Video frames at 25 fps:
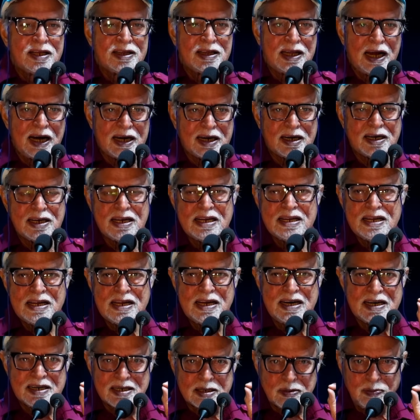that
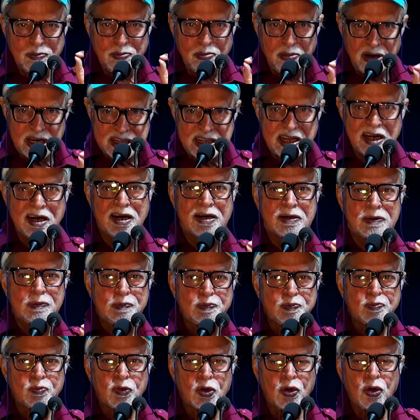it's mother
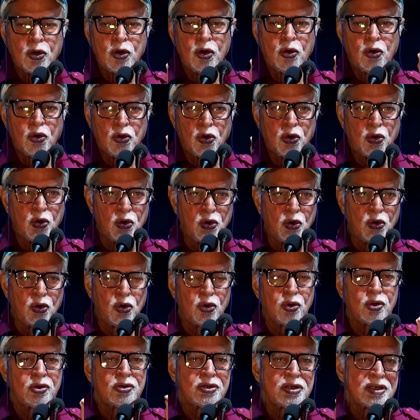
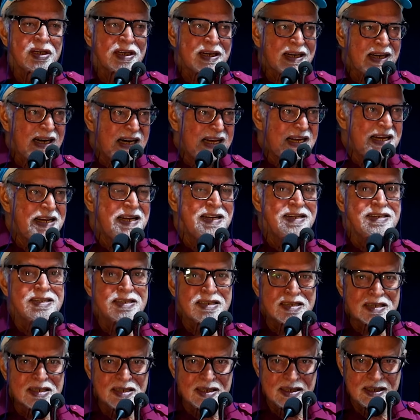who
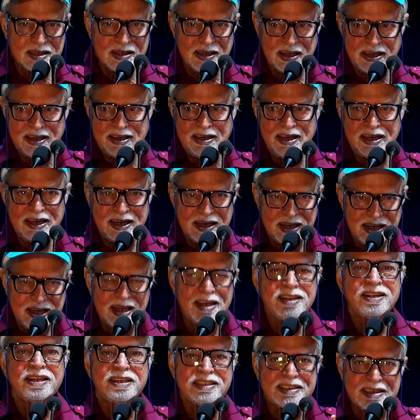cleans
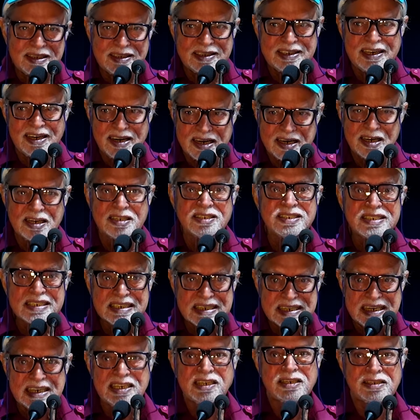children's
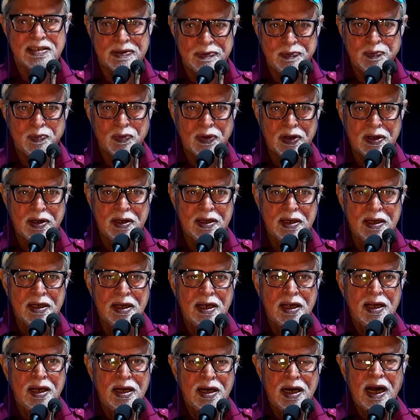shit,
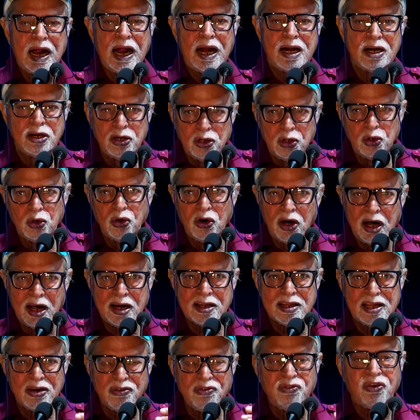and you
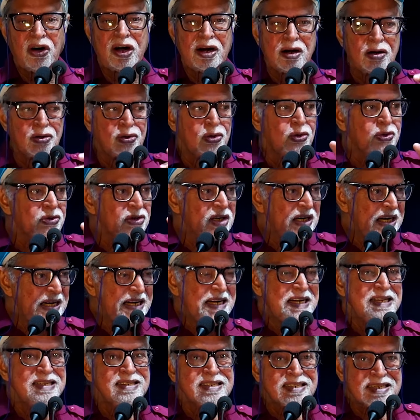are the one who
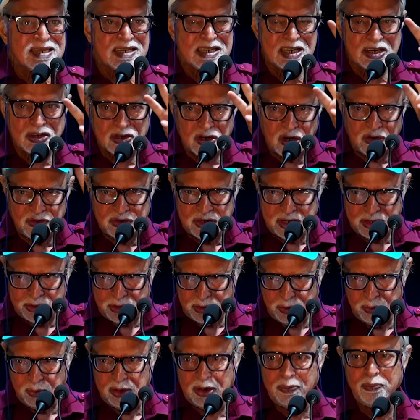cleans shit of the
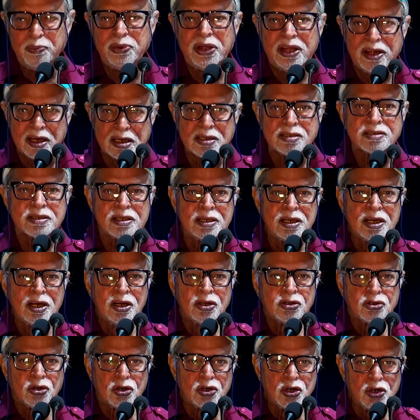human beings.
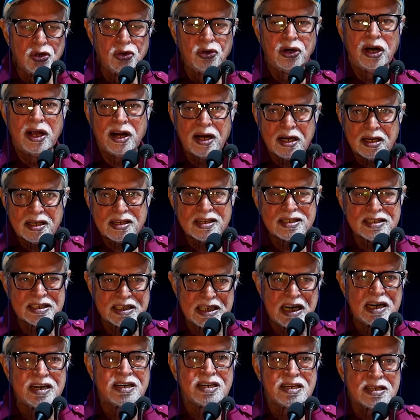So your
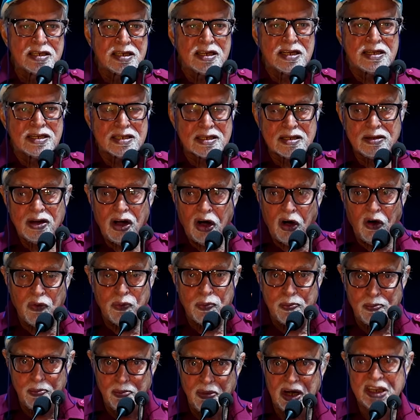status is
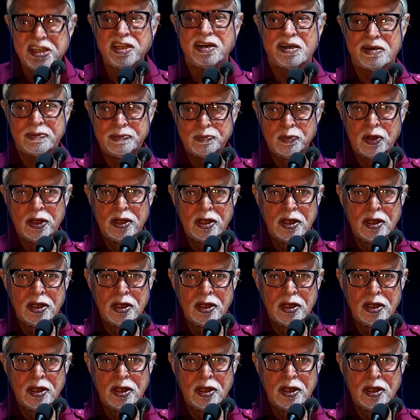of mother."